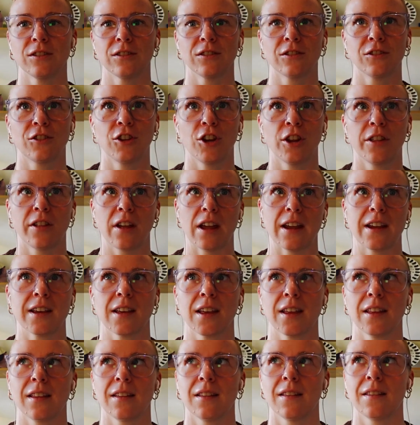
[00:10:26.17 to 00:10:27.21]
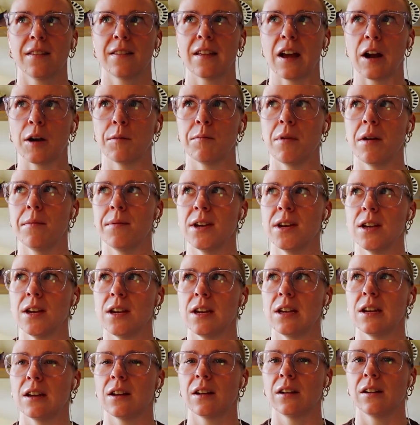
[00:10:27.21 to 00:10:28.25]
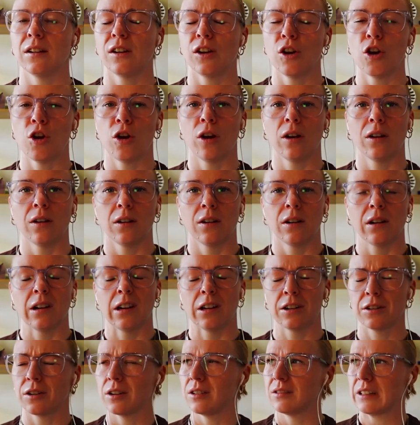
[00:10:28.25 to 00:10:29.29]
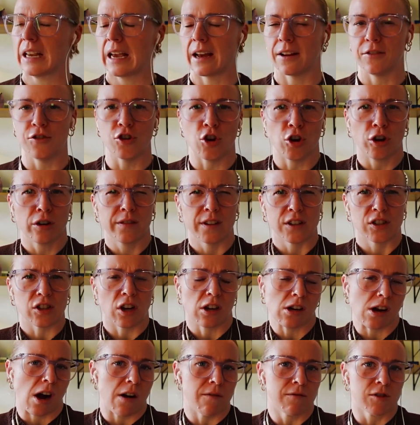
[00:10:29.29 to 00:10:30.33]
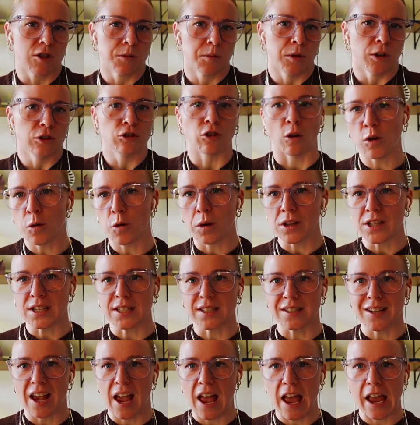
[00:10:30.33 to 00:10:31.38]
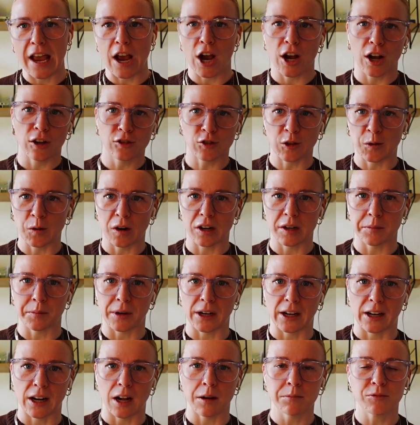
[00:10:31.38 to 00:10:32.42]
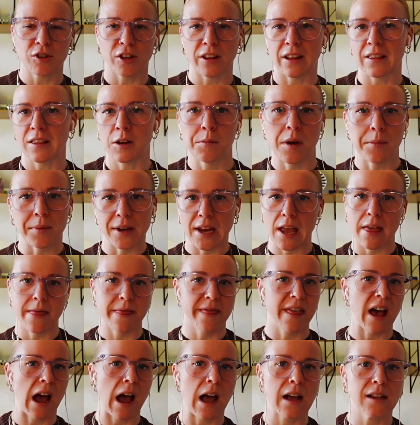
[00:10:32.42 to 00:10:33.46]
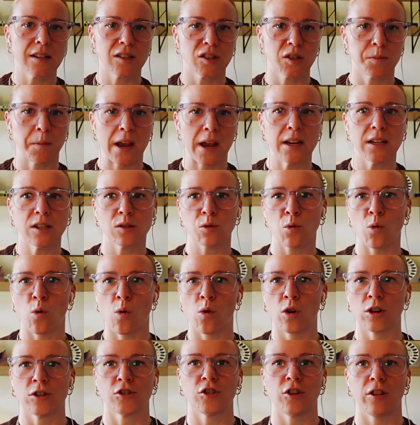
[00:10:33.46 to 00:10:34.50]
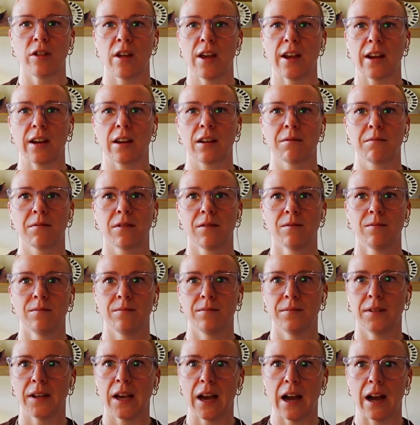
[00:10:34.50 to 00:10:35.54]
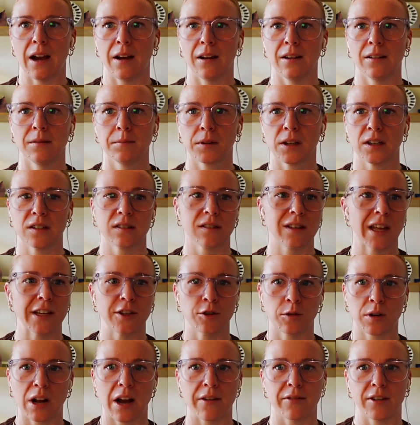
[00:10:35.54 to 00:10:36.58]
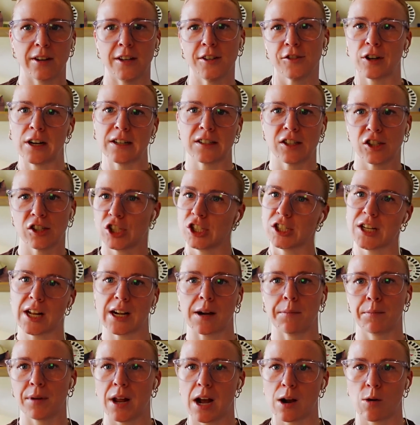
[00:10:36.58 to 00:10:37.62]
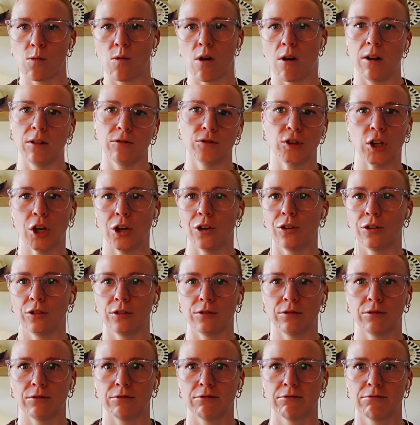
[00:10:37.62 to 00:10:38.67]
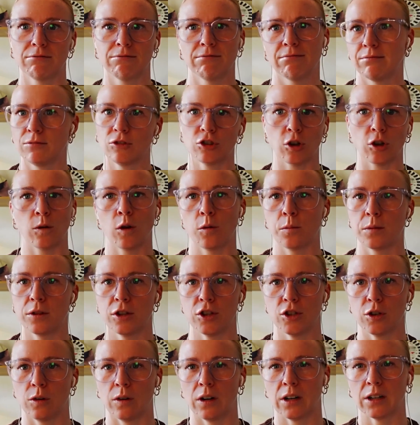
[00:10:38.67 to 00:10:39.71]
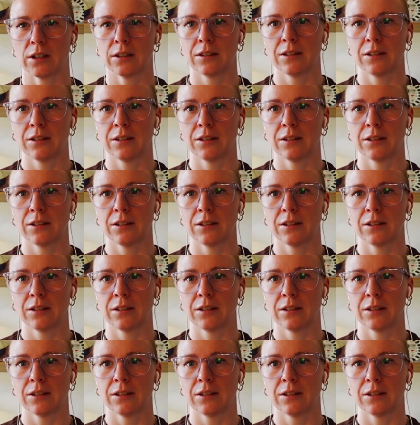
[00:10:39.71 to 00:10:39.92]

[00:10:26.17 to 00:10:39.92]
you think they're maybe, nervous, uncomfortable, don't know what to say, don't know how to bring it up? Do you think they're maybe in that space, or do you think, because they don't have an interest, it's just like a blank wall? No, don't open the door.